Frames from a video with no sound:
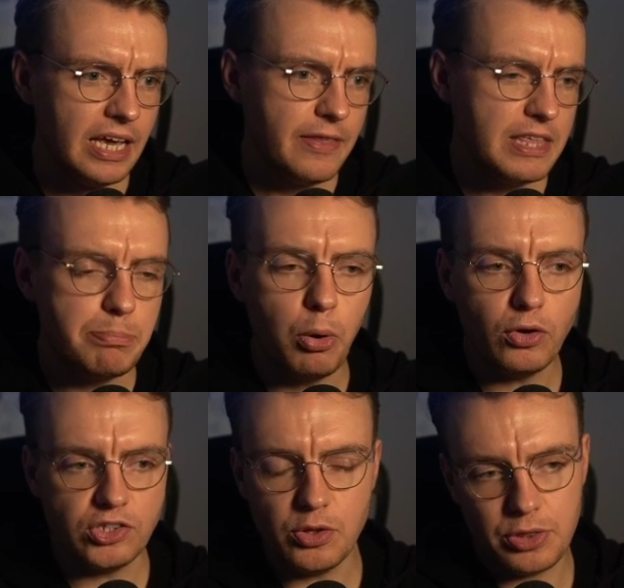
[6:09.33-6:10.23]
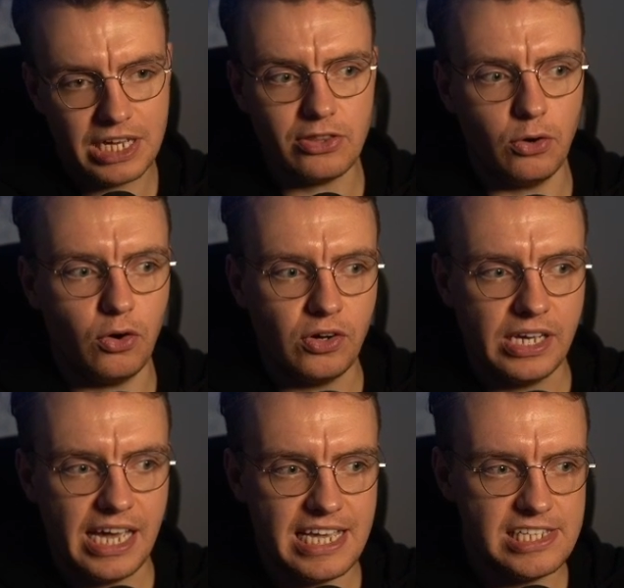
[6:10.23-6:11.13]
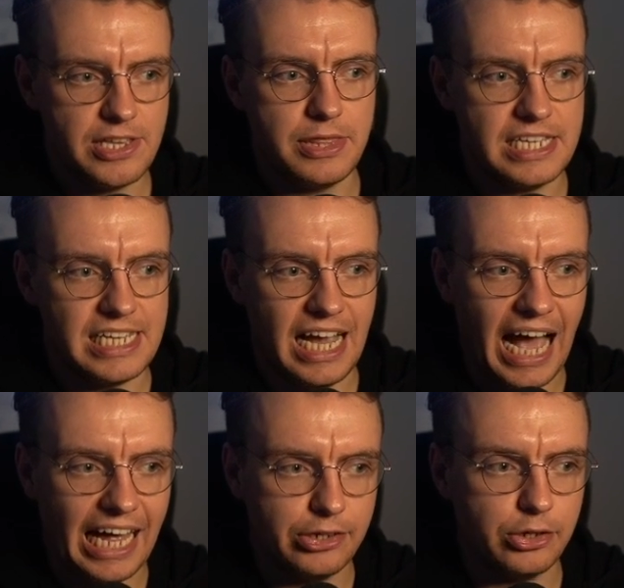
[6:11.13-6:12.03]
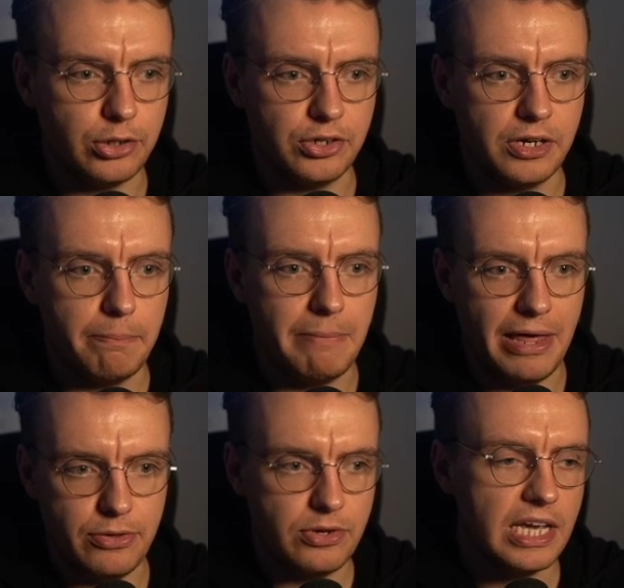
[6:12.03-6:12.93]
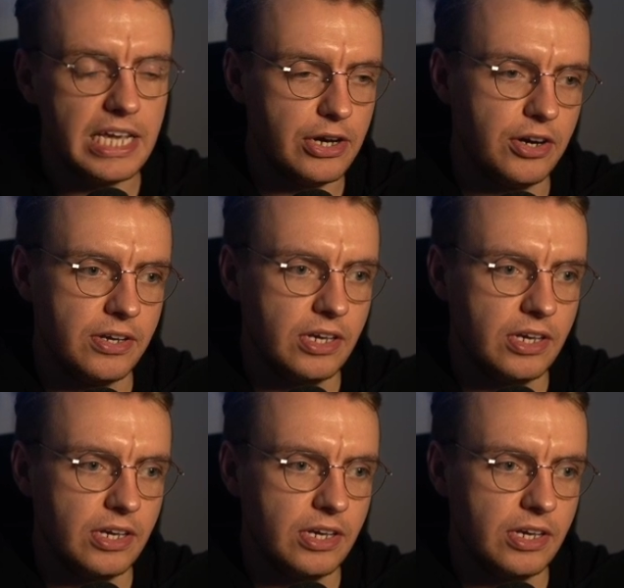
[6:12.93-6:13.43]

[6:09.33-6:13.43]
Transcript: The important thing, though, is this handler method here.